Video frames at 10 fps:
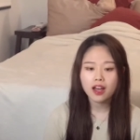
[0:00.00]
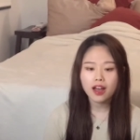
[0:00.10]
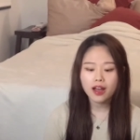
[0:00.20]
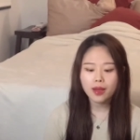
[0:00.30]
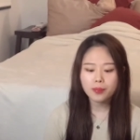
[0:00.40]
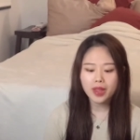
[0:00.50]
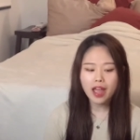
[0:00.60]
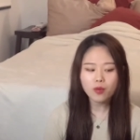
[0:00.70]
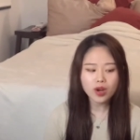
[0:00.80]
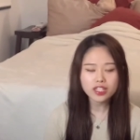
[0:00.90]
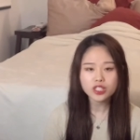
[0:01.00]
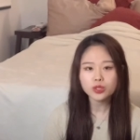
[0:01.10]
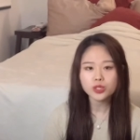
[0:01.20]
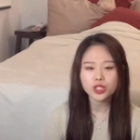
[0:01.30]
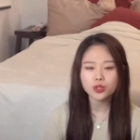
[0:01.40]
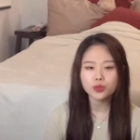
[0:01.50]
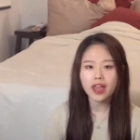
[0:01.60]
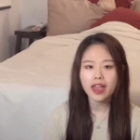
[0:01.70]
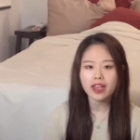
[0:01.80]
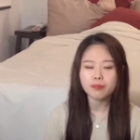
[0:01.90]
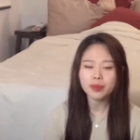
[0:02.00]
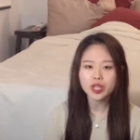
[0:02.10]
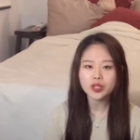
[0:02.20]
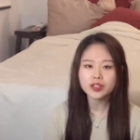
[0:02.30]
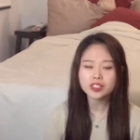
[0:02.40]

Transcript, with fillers: um, I wanted to do a beginner's